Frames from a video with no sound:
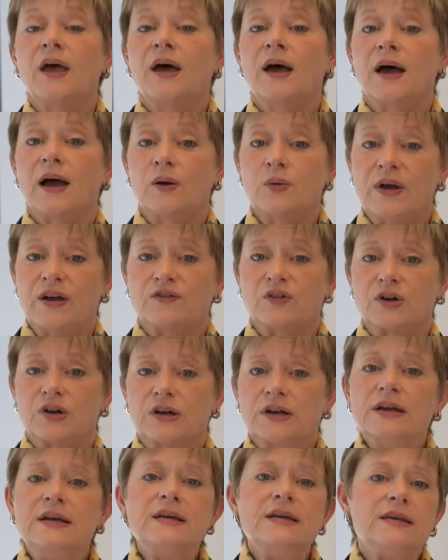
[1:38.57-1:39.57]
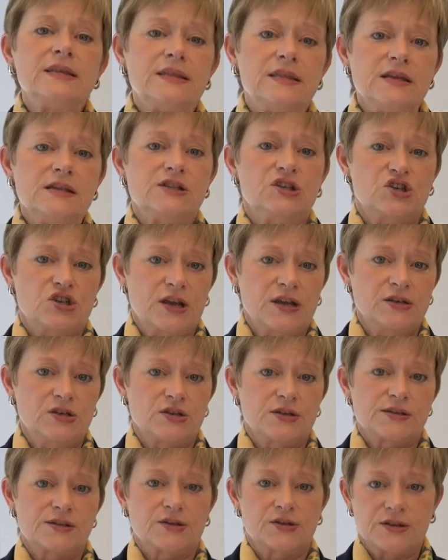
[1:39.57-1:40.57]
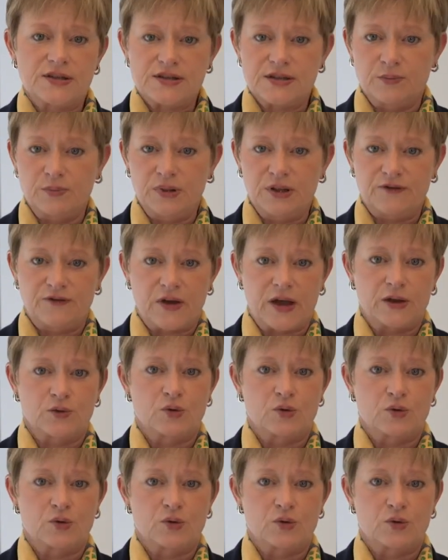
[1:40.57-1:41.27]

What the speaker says: However, these changes could simplify